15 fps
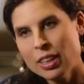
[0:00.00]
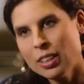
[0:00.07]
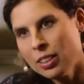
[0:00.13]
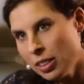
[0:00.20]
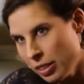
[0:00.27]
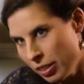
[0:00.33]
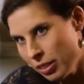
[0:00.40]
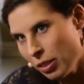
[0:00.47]

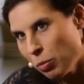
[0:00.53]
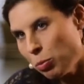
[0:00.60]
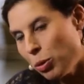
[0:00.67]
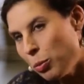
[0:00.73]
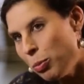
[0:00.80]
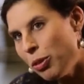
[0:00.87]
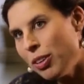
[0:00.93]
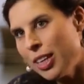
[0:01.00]
This is
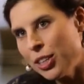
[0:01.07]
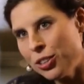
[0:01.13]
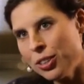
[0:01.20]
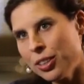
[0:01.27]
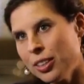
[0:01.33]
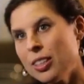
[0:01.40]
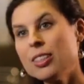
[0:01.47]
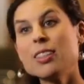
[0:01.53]

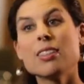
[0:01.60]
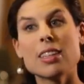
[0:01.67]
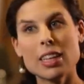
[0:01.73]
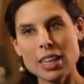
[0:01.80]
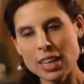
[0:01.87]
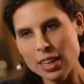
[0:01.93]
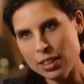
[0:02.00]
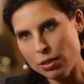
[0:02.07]
the
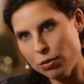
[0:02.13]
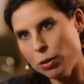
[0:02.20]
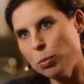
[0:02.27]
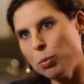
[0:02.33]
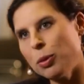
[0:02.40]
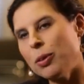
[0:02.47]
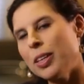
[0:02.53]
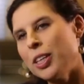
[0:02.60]
kind of
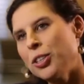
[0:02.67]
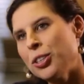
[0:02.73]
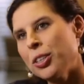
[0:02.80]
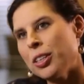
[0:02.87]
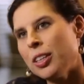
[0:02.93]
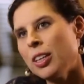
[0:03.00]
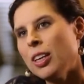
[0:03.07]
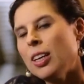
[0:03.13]

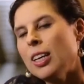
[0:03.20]
operation